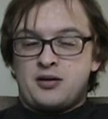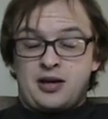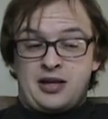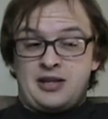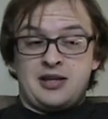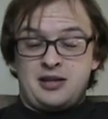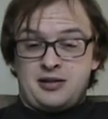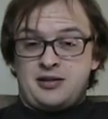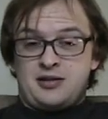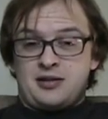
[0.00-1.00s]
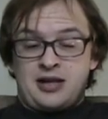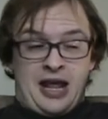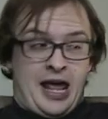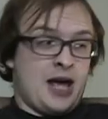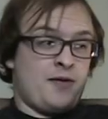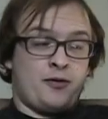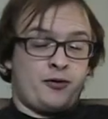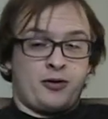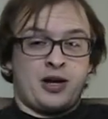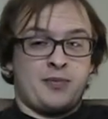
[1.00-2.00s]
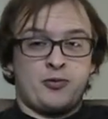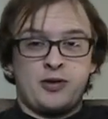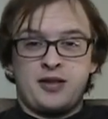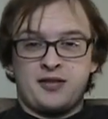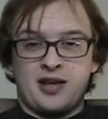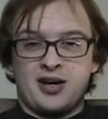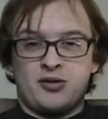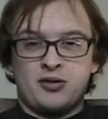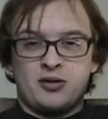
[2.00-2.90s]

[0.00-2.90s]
And they didn't. And they haven't for a couple weeks now.